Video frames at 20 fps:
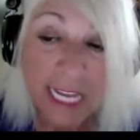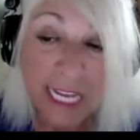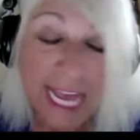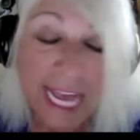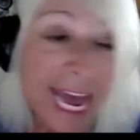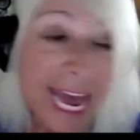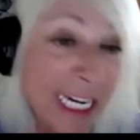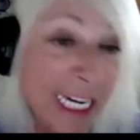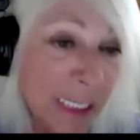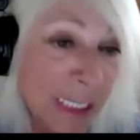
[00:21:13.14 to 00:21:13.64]

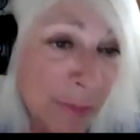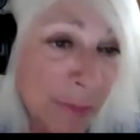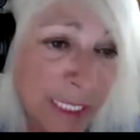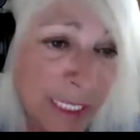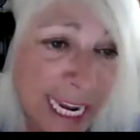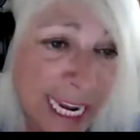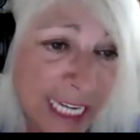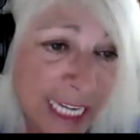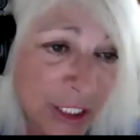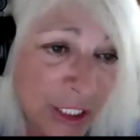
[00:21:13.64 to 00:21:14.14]

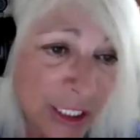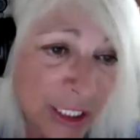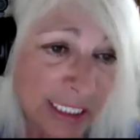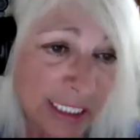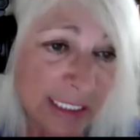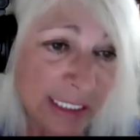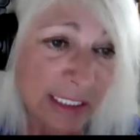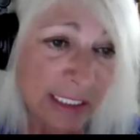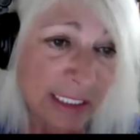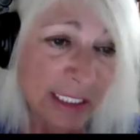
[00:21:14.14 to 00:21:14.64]

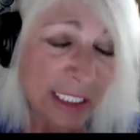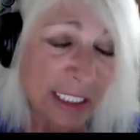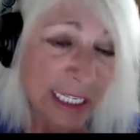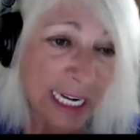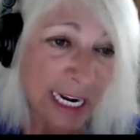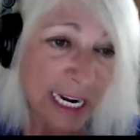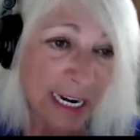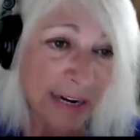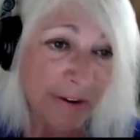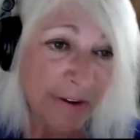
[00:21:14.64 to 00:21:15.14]
explanations
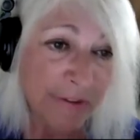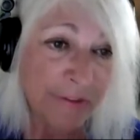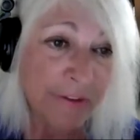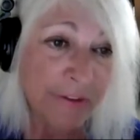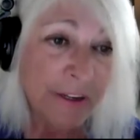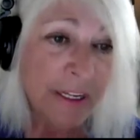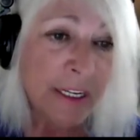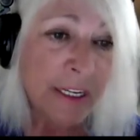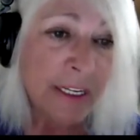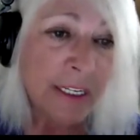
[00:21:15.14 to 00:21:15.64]
of
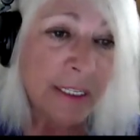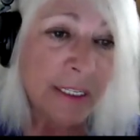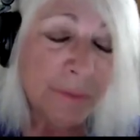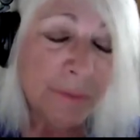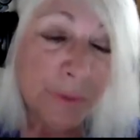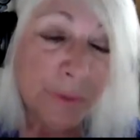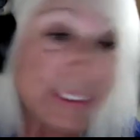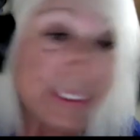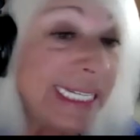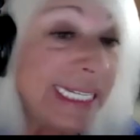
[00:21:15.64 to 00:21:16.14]

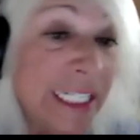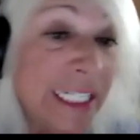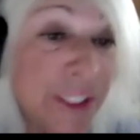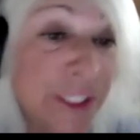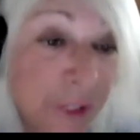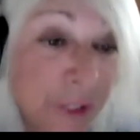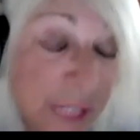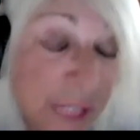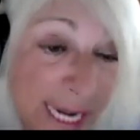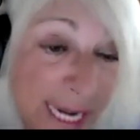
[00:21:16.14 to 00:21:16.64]

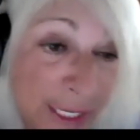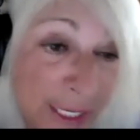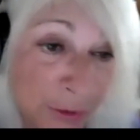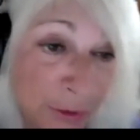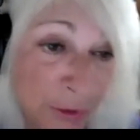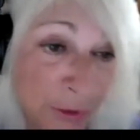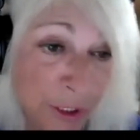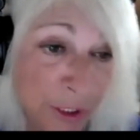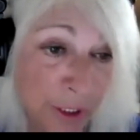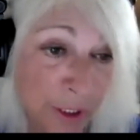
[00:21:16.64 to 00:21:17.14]
procedures that you
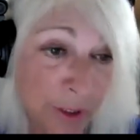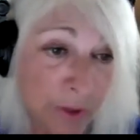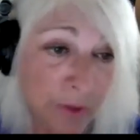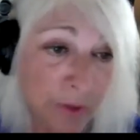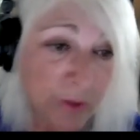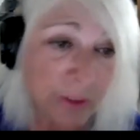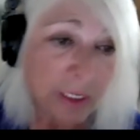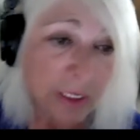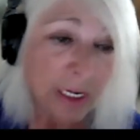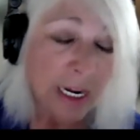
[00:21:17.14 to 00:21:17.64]

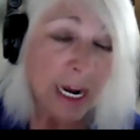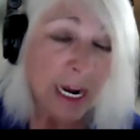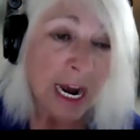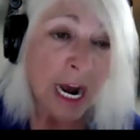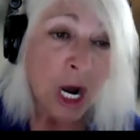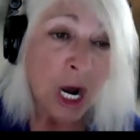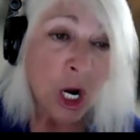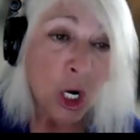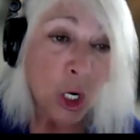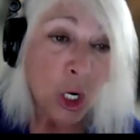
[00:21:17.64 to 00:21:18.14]
do,
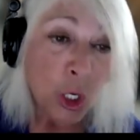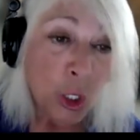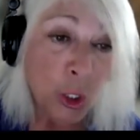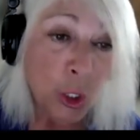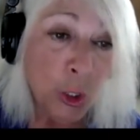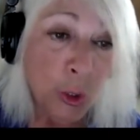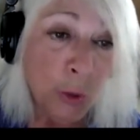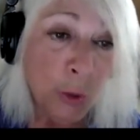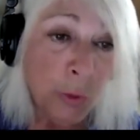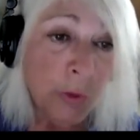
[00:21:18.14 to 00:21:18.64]

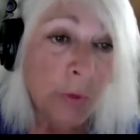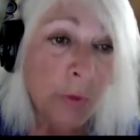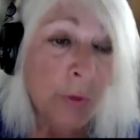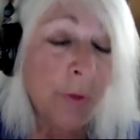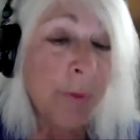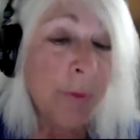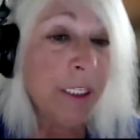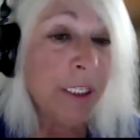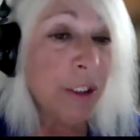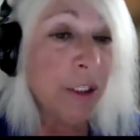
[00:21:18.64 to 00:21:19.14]
who would
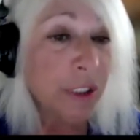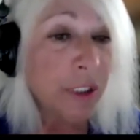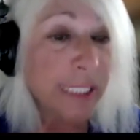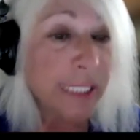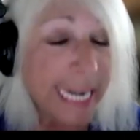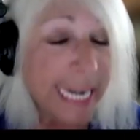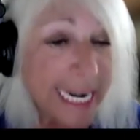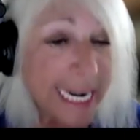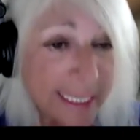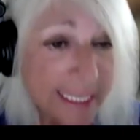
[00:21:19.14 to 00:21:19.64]
be a good
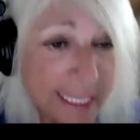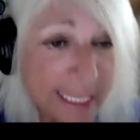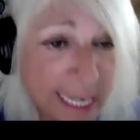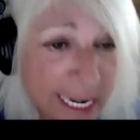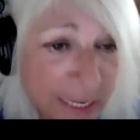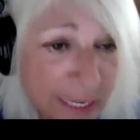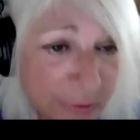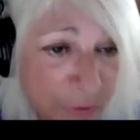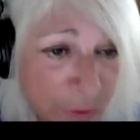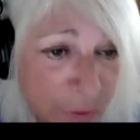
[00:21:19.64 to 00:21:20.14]

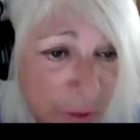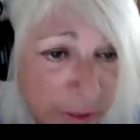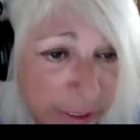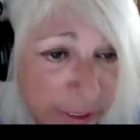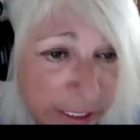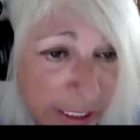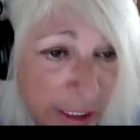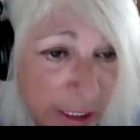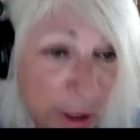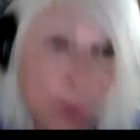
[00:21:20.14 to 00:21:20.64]
candidate for
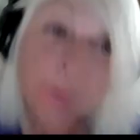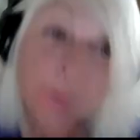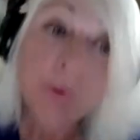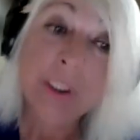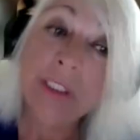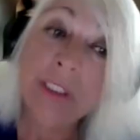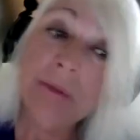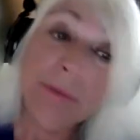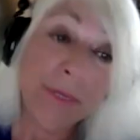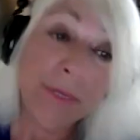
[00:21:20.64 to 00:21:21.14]
it, who
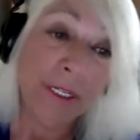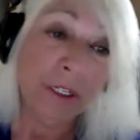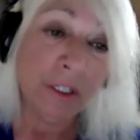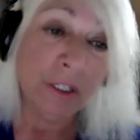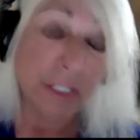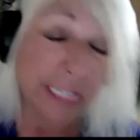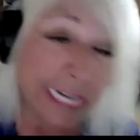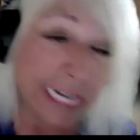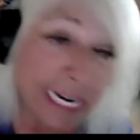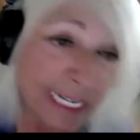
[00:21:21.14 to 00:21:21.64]
wouldn't be a good
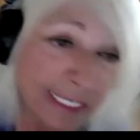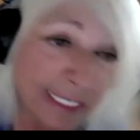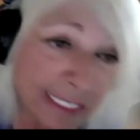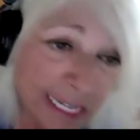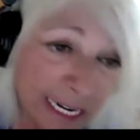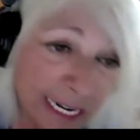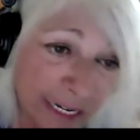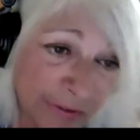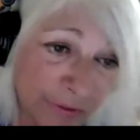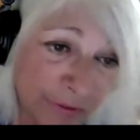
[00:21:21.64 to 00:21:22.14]

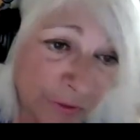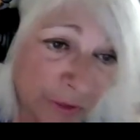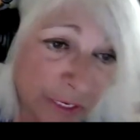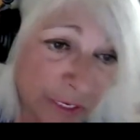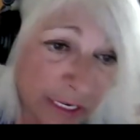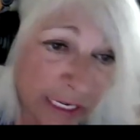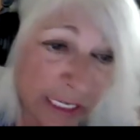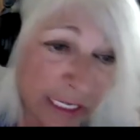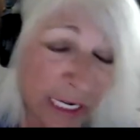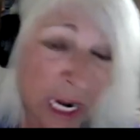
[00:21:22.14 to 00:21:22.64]
candidate for
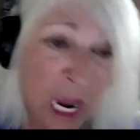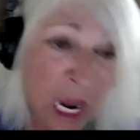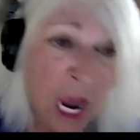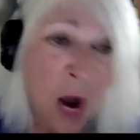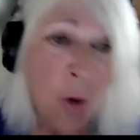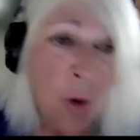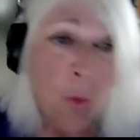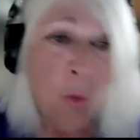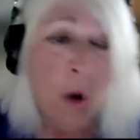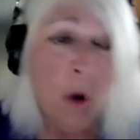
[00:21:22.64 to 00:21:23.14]
it,
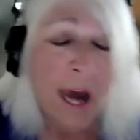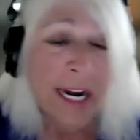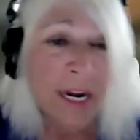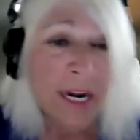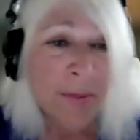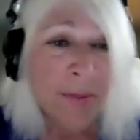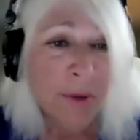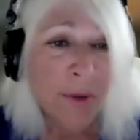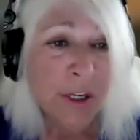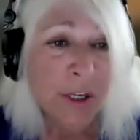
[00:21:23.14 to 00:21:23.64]
what a
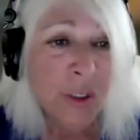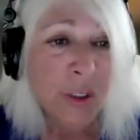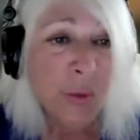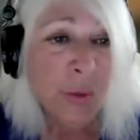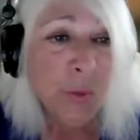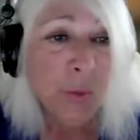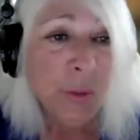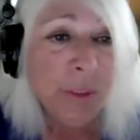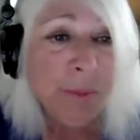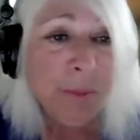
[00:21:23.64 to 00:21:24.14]
person
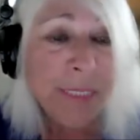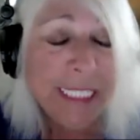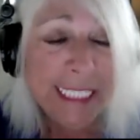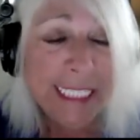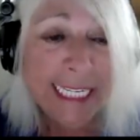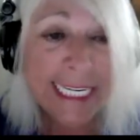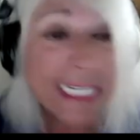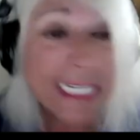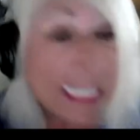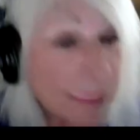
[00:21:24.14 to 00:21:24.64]
would be
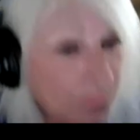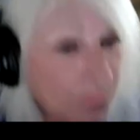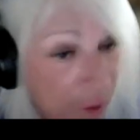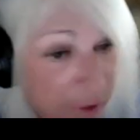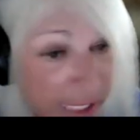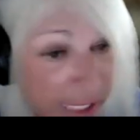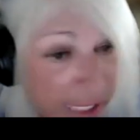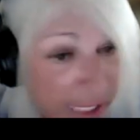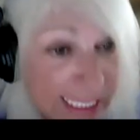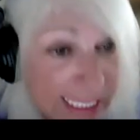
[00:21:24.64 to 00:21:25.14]

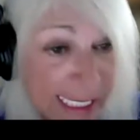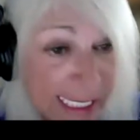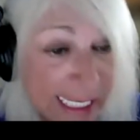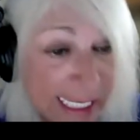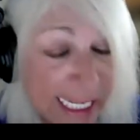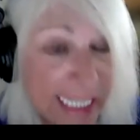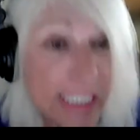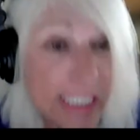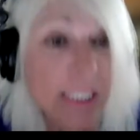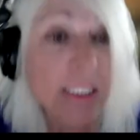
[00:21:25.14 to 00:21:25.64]

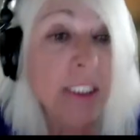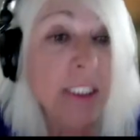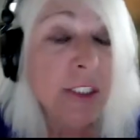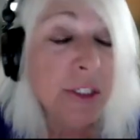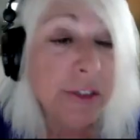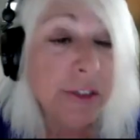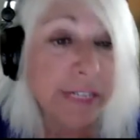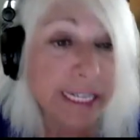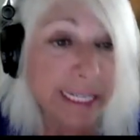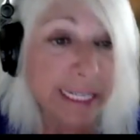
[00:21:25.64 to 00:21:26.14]
experiencing
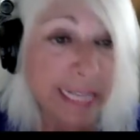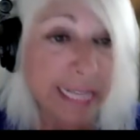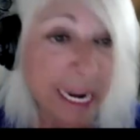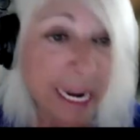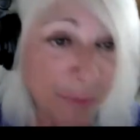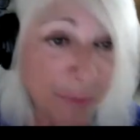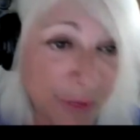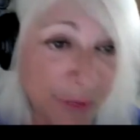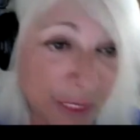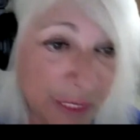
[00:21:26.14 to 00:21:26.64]
during that
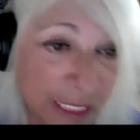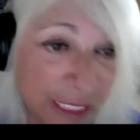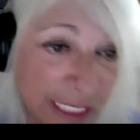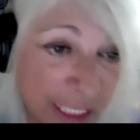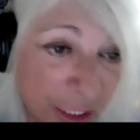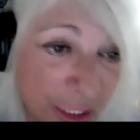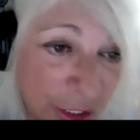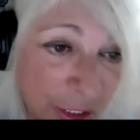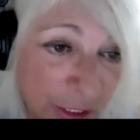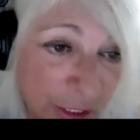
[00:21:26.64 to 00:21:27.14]

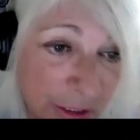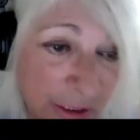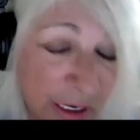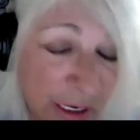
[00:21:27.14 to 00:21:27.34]
procedure,